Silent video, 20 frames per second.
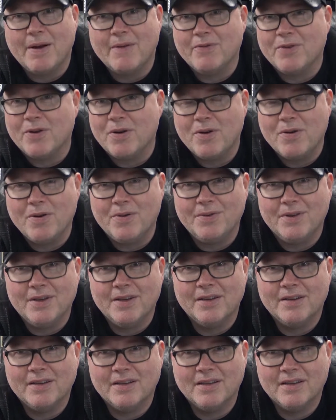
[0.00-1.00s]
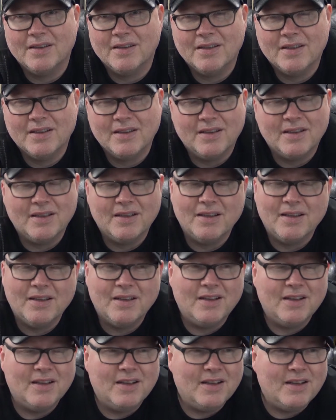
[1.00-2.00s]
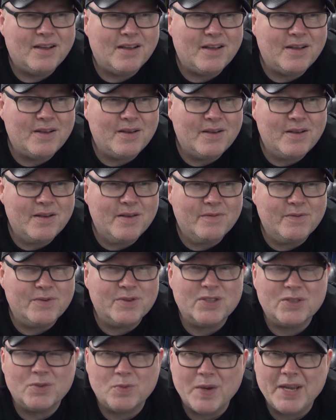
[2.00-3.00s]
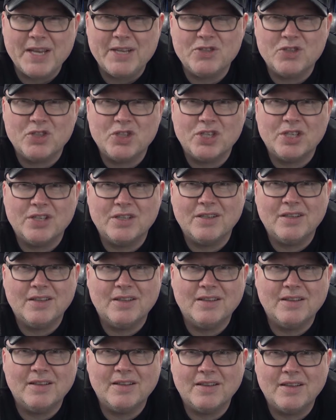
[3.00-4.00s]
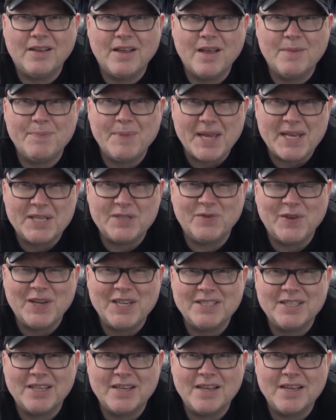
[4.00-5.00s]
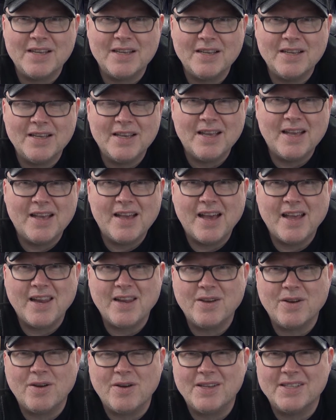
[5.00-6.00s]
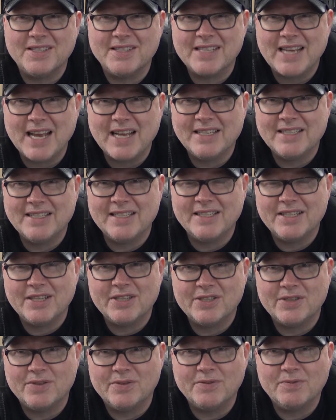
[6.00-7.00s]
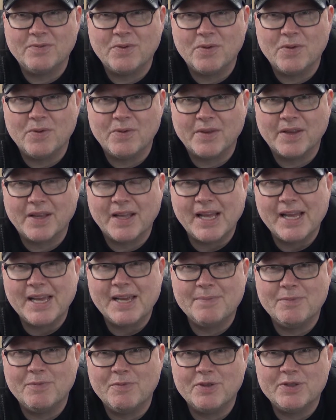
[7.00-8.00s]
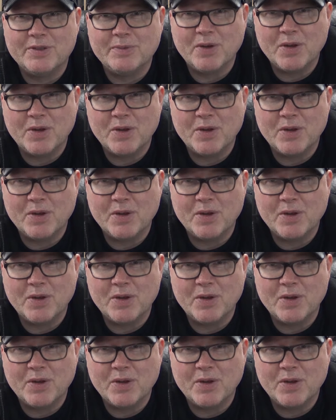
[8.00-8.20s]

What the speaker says: I've got on the Switch, PS Vita, and I've got a standard edition game which I'm